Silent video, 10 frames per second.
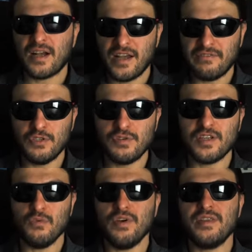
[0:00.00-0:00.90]
I have used
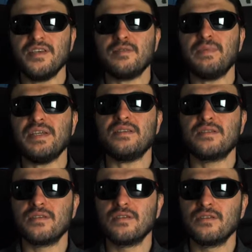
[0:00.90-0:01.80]
it with this
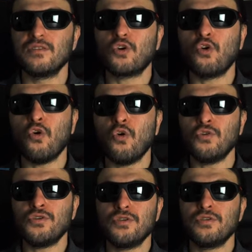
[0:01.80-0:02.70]
beast, the
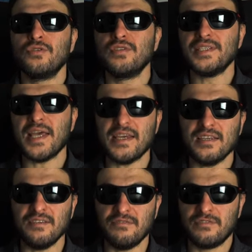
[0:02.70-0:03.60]
Chord
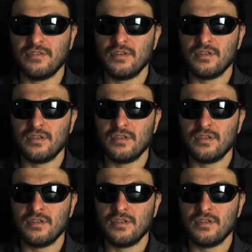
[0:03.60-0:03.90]
Dave.